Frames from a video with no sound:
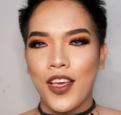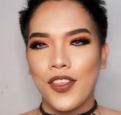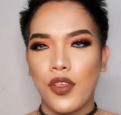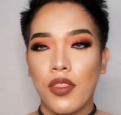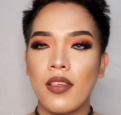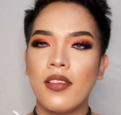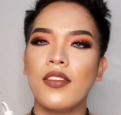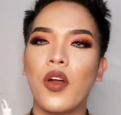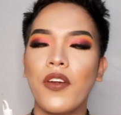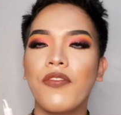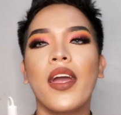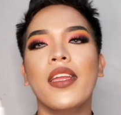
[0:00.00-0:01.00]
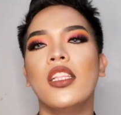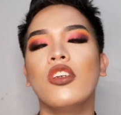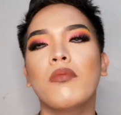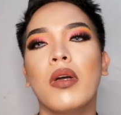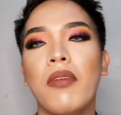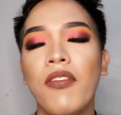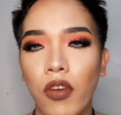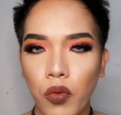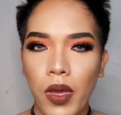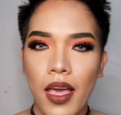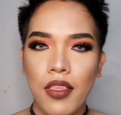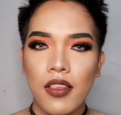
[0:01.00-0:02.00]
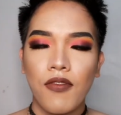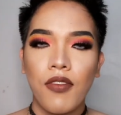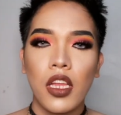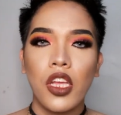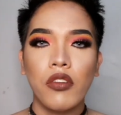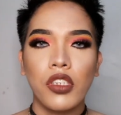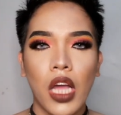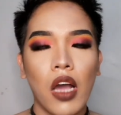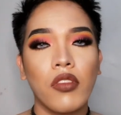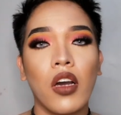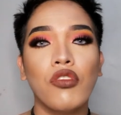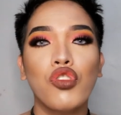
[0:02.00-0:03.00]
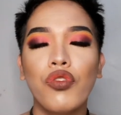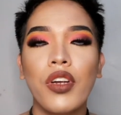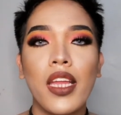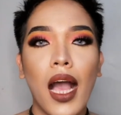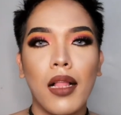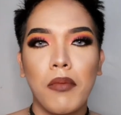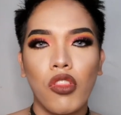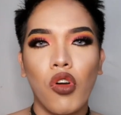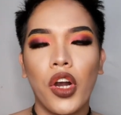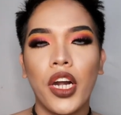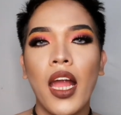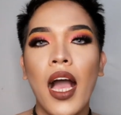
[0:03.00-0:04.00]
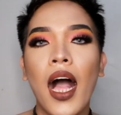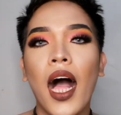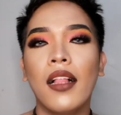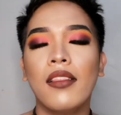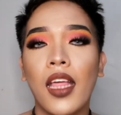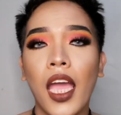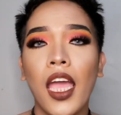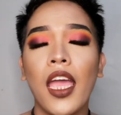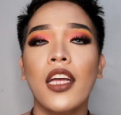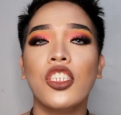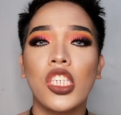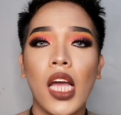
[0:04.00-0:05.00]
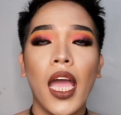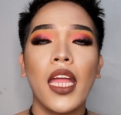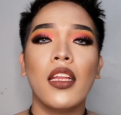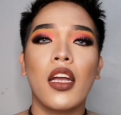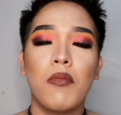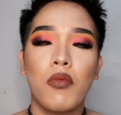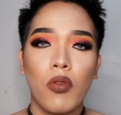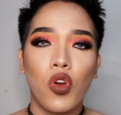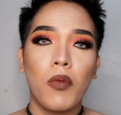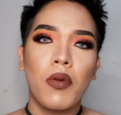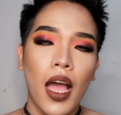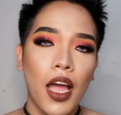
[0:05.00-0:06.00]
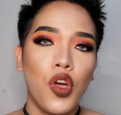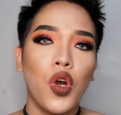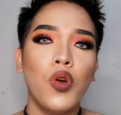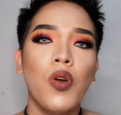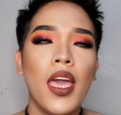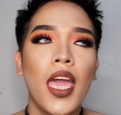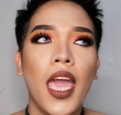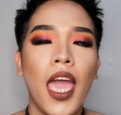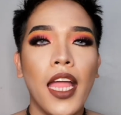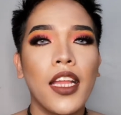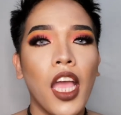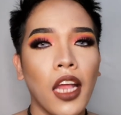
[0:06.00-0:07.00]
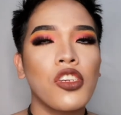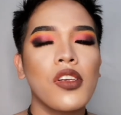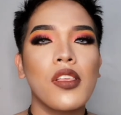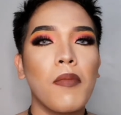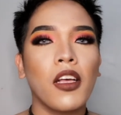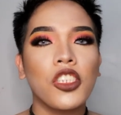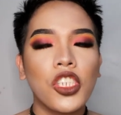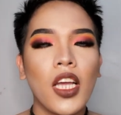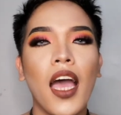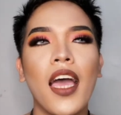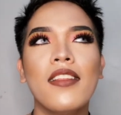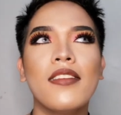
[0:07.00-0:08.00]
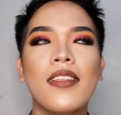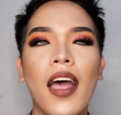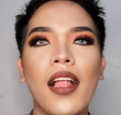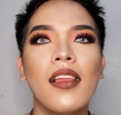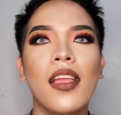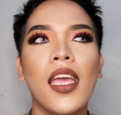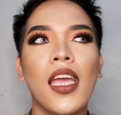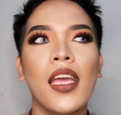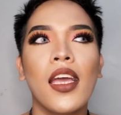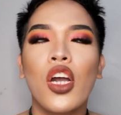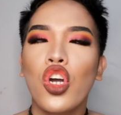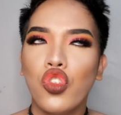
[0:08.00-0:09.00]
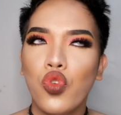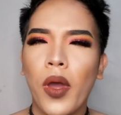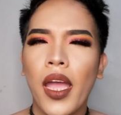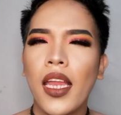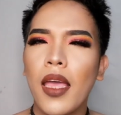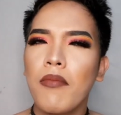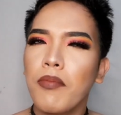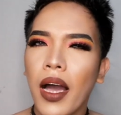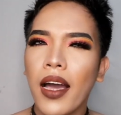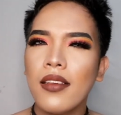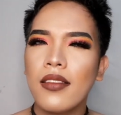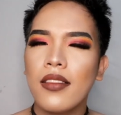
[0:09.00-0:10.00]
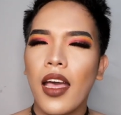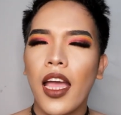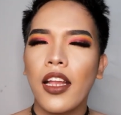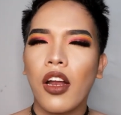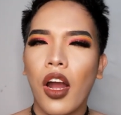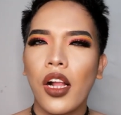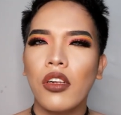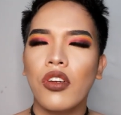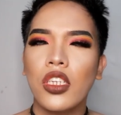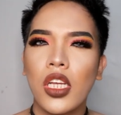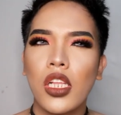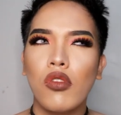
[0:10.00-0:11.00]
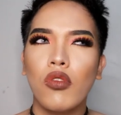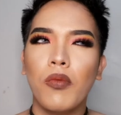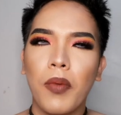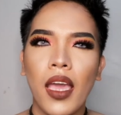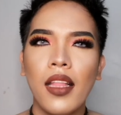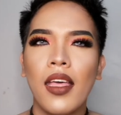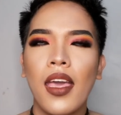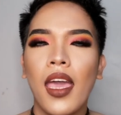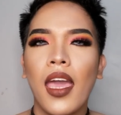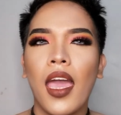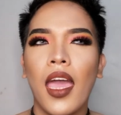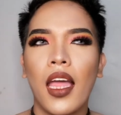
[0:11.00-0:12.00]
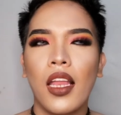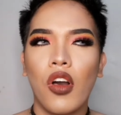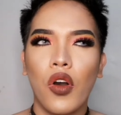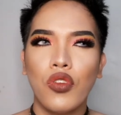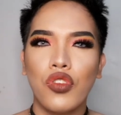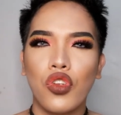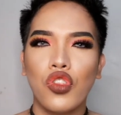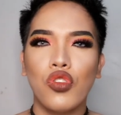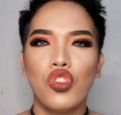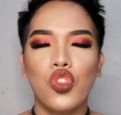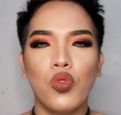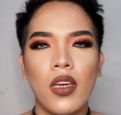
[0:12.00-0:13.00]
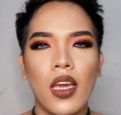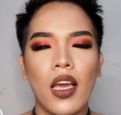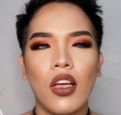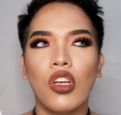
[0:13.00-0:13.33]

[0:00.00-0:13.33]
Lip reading: So this is our final look, but before we end this video, shout out to Rene Almedor, Altea Shine Cobrado, and Keisha Sebastian, Stanley Dwayne Impas, then Carl Rashid Lugbit, and also to Joey